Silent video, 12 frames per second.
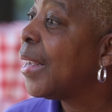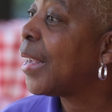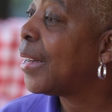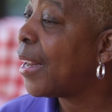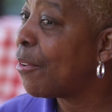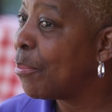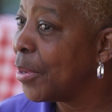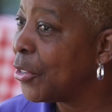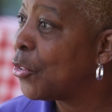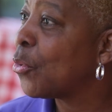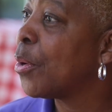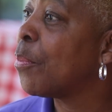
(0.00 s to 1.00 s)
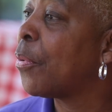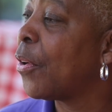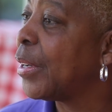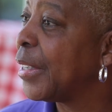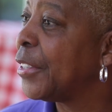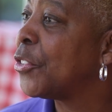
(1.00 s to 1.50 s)
and I've been doing
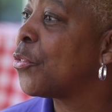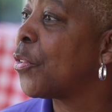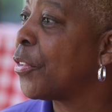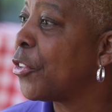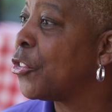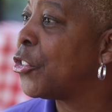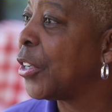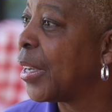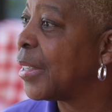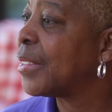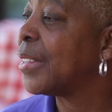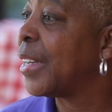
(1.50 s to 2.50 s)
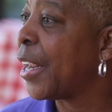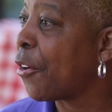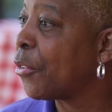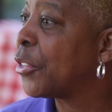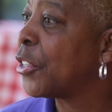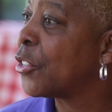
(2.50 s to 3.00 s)
pralines for the Jazz and
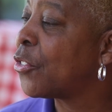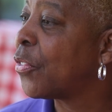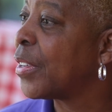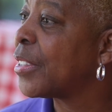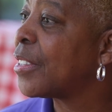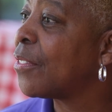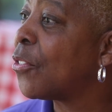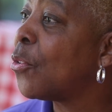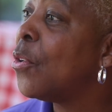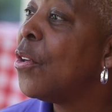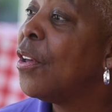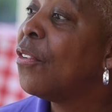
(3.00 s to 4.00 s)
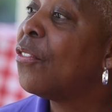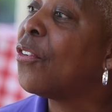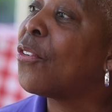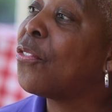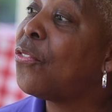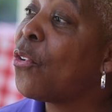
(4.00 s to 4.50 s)
Heritage Festival
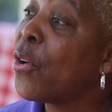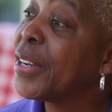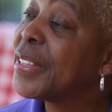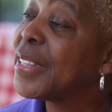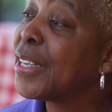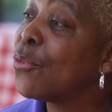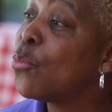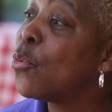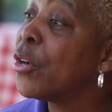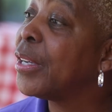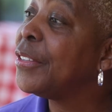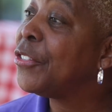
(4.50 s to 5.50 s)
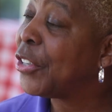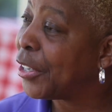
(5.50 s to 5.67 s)
for 41